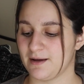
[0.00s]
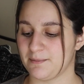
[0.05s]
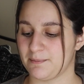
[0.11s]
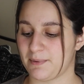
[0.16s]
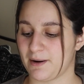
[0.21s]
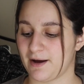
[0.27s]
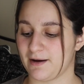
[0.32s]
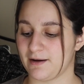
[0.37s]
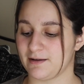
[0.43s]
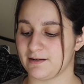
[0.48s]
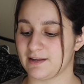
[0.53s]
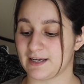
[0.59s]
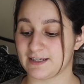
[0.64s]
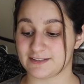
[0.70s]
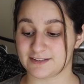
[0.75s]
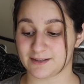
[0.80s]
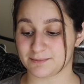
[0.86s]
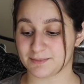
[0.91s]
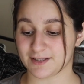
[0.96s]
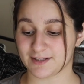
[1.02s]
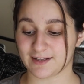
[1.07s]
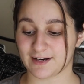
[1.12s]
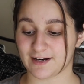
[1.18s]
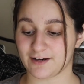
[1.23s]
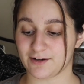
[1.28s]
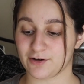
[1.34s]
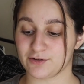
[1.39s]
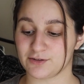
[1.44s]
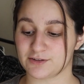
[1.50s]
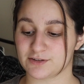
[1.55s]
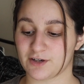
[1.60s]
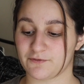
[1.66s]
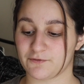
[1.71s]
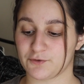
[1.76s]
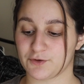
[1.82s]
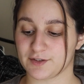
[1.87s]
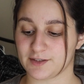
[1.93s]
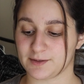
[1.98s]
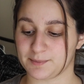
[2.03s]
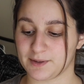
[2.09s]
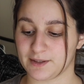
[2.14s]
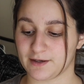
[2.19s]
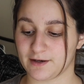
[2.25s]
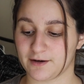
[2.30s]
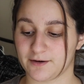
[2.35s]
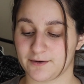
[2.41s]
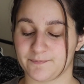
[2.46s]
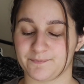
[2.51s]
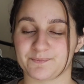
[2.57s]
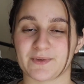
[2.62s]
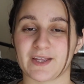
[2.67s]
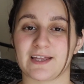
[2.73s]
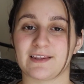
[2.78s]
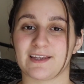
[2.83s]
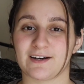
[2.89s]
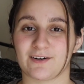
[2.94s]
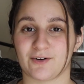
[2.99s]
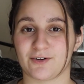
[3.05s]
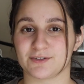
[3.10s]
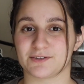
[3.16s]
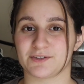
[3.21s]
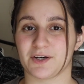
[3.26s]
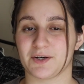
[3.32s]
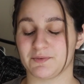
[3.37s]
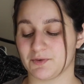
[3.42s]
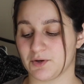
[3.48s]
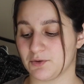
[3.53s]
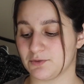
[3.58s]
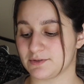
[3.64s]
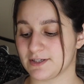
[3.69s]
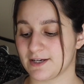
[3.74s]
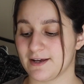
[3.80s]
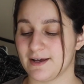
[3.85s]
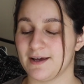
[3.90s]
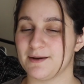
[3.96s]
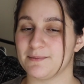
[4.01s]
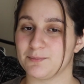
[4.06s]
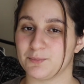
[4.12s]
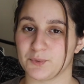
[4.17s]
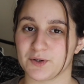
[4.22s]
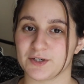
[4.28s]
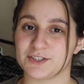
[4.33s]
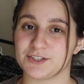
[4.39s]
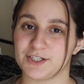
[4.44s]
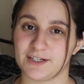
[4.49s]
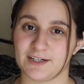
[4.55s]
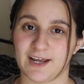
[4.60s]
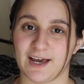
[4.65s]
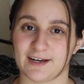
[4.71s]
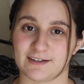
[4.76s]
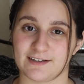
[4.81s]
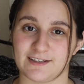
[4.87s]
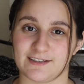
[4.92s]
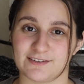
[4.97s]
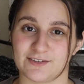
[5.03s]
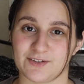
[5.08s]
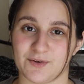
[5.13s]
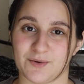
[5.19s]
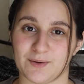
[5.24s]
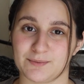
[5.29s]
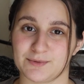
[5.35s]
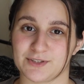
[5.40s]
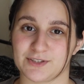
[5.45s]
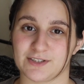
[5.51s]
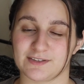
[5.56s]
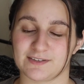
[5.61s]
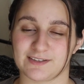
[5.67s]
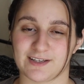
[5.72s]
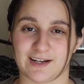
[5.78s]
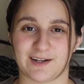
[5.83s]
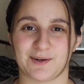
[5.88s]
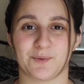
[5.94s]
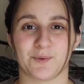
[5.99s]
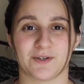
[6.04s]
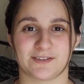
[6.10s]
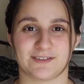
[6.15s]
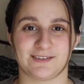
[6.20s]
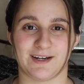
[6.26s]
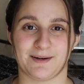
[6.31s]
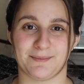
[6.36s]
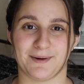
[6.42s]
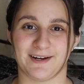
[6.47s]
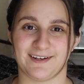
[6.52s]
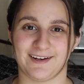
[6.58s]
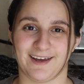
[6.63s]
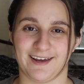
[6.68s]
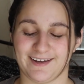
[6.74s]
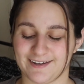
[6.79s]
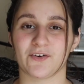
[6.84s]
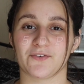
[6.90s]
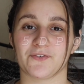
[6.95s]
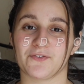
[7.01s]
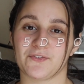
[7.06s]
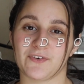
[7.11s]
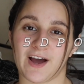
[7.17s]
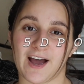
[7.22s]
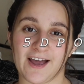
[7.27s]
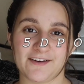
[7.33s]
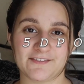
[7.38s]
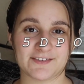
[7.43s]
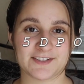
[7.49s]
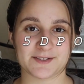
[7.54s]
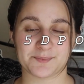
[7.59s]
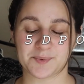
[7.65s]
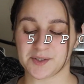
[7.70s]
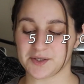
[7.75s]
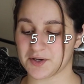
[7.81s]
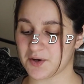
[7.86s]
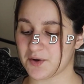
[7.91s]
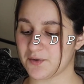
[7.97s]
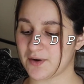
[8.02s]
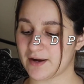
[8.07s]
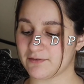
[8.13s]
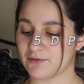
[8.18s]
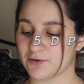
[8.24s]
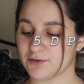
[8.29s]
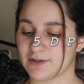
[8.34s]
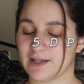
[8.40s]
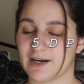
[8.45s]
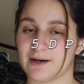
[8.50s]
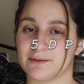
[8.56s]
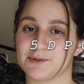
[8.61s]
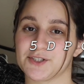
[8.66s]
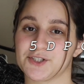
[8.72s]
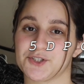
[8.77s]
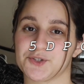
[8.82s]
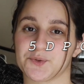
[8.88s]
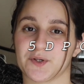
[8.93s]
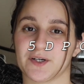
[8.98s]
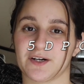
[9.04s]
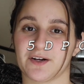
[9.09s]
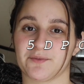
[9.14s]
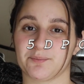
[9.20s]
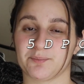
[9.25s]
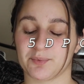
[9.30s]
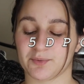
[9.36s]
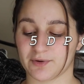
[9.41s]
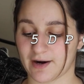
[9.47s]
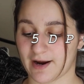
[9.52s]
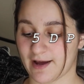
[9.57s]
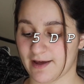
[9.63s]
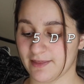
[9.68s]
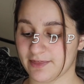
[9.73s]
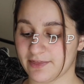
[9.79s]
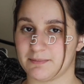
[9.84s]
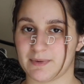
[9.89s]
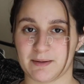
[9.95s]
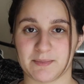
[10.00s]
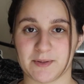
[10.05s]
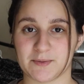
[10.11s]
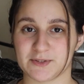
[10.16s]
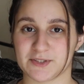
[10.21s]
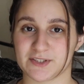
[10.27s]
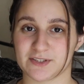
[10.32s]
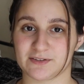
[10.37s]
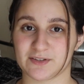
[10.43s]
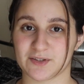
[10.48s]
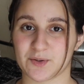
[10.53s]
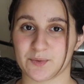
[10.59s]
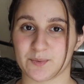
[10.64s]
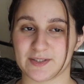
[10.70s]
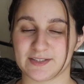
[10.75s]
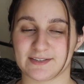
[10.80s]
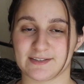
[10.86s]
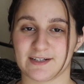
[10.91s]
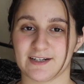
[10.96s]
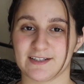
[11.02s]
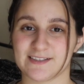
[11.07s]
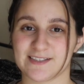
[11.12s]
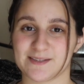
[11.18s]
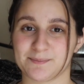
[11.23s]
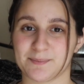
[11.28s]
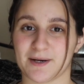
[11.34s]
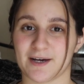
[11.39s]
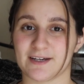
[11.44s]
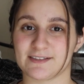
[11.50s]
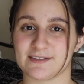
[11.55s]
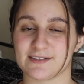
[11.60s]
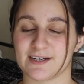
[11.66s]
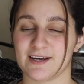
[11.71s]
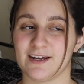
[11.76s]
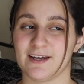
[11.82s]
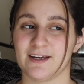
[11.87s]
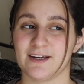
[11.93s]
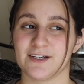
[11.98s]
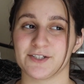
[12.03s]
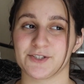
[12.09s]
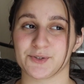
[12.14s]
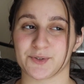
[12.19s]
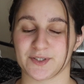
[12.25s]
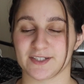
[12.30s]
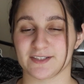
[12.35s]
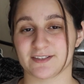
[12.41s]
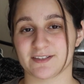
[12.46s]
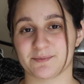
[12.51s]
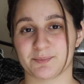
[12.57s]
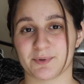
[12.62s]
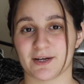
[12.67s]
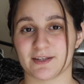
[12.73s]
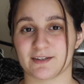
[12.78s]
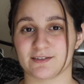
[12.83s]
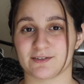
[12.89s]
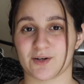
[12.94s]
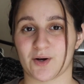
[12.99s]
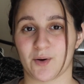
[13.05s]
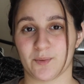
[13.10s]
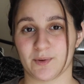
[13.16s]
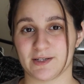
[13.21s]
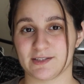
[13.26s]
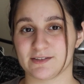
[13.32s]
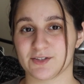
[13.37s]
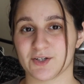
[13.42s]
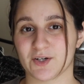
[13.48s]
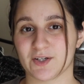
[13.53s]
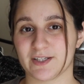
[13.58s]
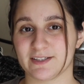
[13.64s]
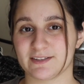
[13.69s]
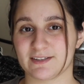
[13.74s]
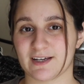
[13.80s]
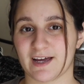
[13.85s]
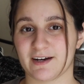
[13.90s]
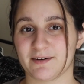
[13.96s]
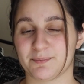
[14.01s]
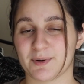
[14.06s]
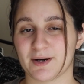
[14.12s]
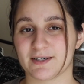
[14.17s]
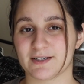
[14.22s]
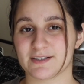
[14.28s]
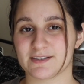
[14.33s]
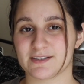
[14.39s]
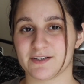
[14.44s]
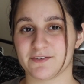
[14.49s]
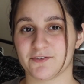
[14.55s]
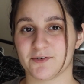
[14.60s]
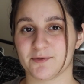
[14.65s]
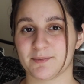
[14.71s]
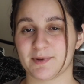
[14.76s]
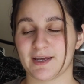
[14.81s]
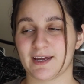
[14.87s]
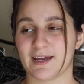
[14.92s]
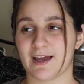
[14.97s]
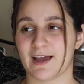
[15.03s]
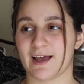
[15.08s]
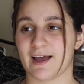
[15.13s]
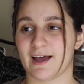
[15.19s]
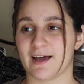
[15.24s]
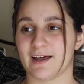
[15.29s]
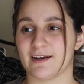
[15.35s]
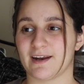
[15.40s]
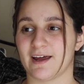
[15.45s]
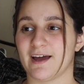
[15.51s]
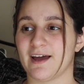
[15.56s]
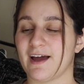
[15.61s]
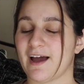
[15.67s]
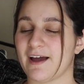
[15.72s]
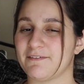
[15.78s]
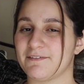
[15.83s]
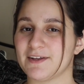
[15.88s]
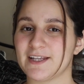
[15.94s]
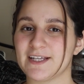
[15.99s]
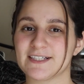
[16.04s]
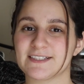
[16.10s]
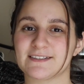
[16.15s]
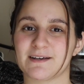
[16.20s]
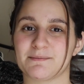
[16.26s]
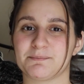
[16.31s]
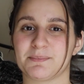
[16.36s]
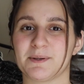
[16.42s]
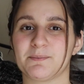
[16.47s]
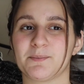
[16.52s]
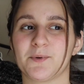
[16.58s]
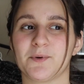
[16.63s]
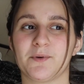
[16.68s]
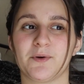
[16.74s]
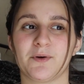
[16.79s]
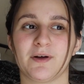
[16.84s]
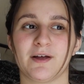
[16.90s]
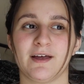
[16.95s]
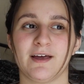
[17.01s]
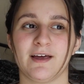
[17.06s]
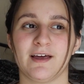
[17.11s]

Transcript: but that's something that I noticed on 4 DPO. And then also I wrote more chin acne, so it was just getting worse day by day. On 5 DPO, I wrote that I was short of breath. Maybe it was just a coincidence, but shortness of breath is always an early sign of pregnancy for me, and I feel like some people